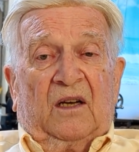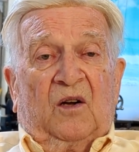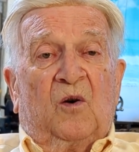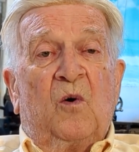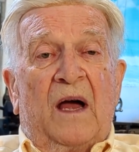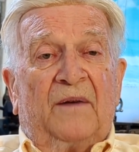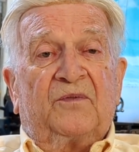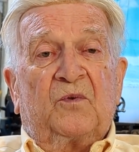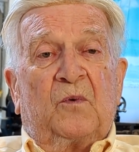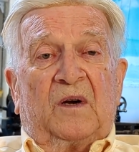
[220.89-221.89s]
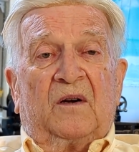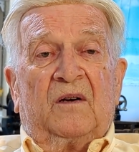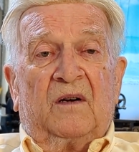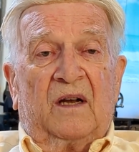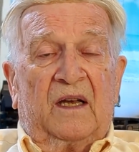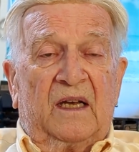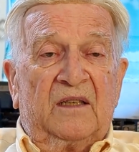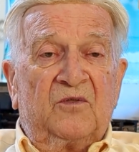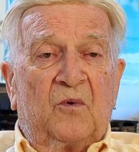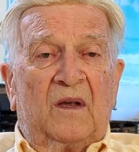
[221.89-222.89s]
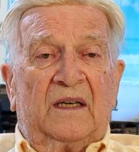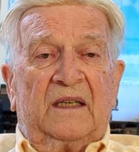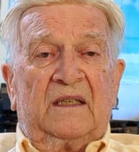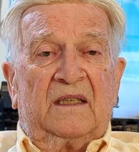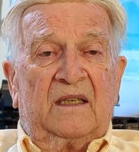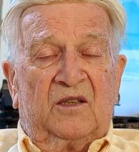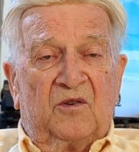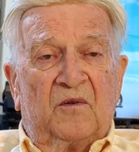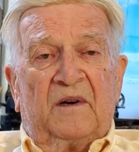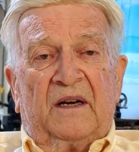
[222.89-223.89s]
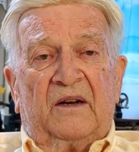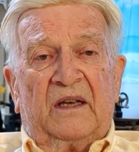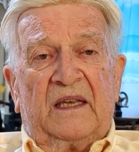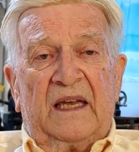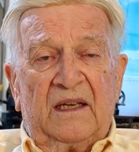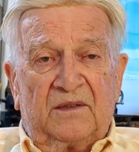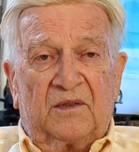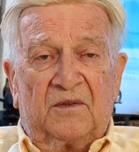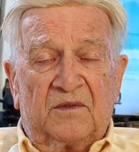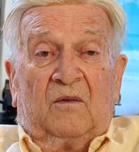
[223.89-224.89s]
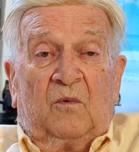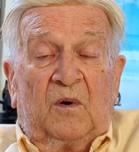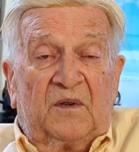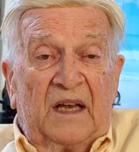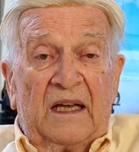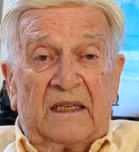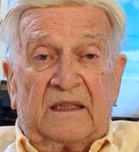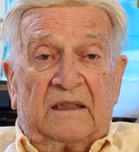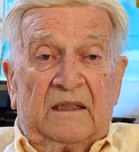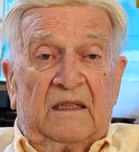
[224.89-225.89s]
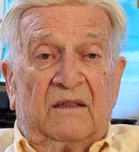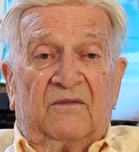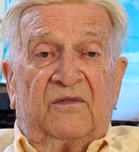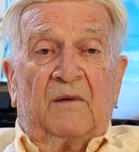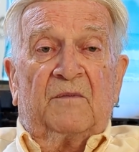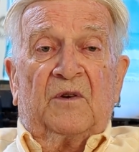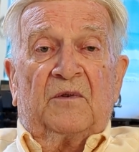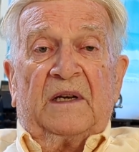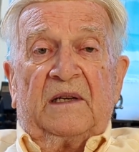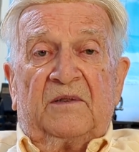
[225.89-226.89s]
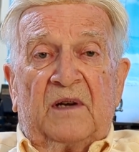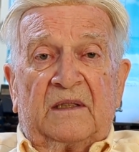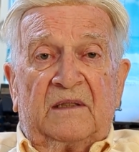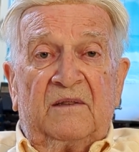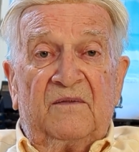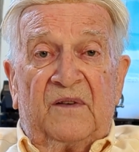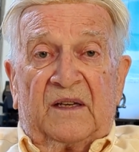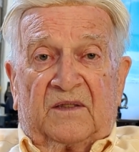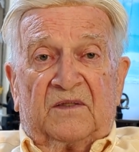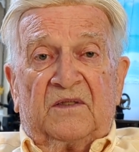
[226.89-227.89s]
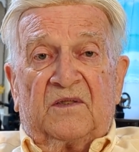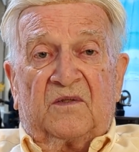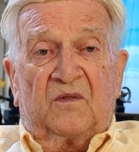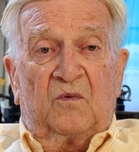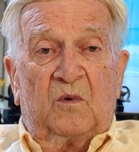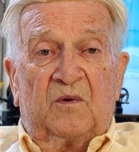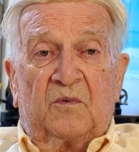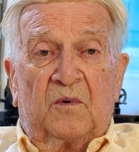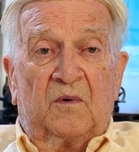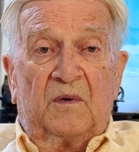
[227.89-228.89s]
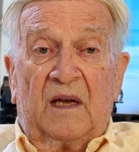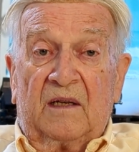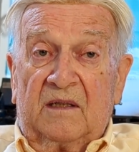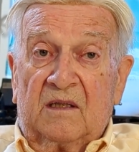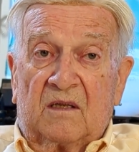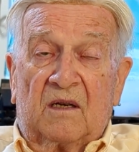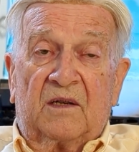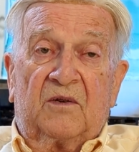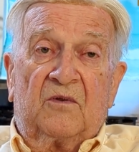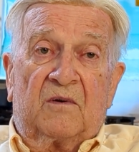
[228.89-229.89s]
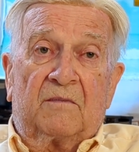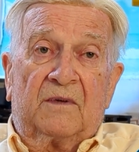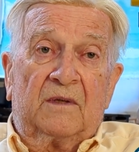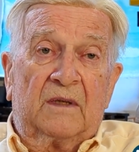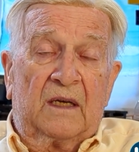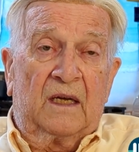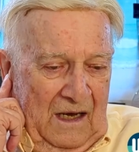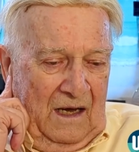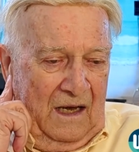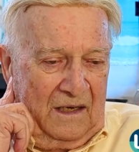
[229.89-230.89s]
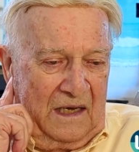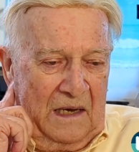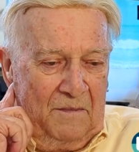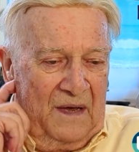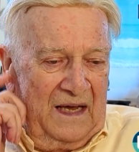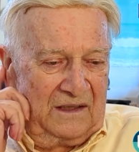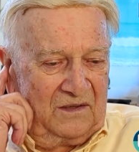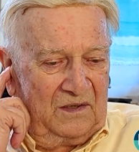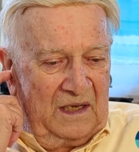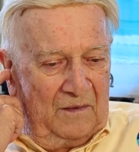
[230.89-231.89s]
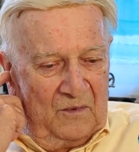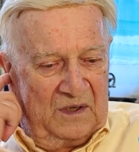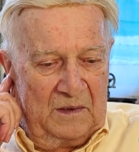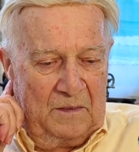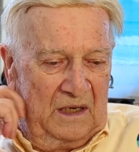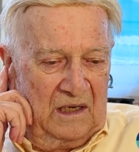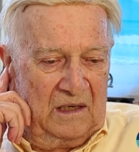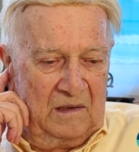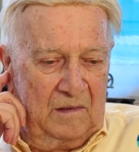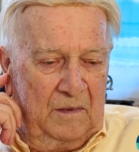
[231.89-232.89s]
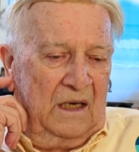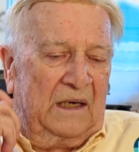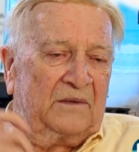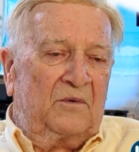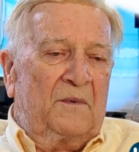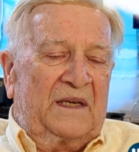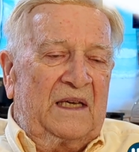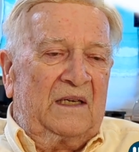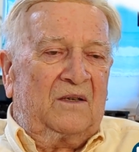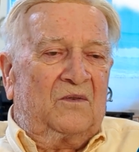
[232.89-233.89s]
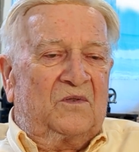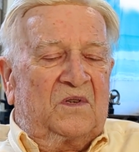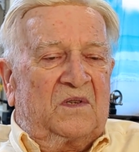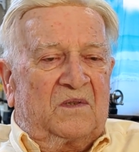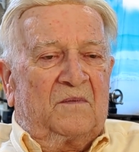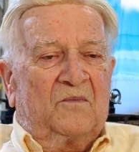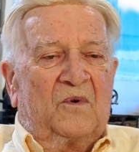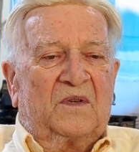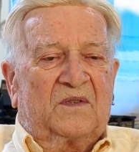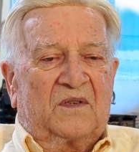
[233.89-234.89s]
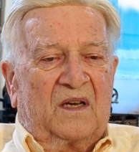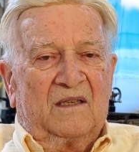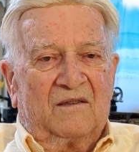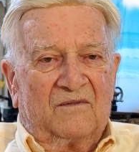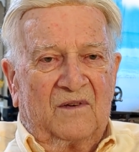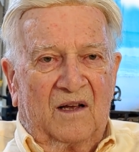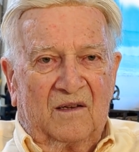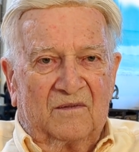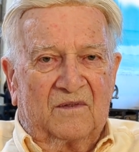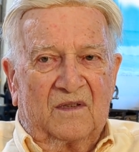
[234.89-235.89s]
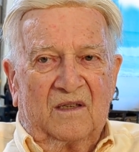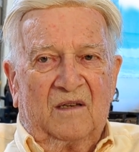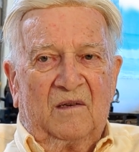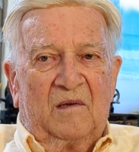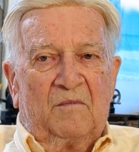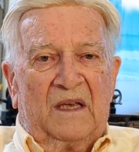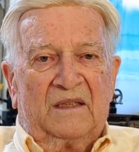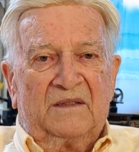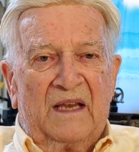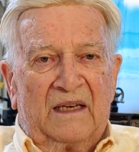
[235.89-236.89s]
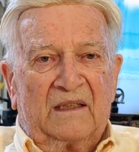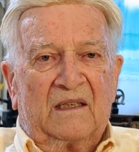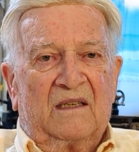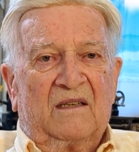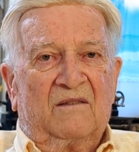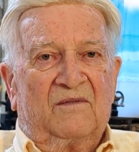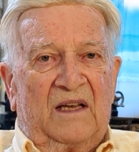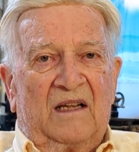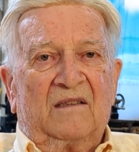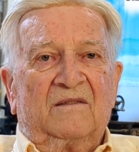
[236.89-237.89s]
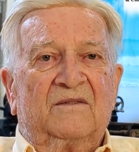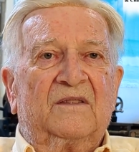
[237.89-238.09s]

who have to wear indwelling urinary catheters were dying from urinary tract infections, which were not easily curable. I came back to them with an electromechanical system which involved a magnetic valve.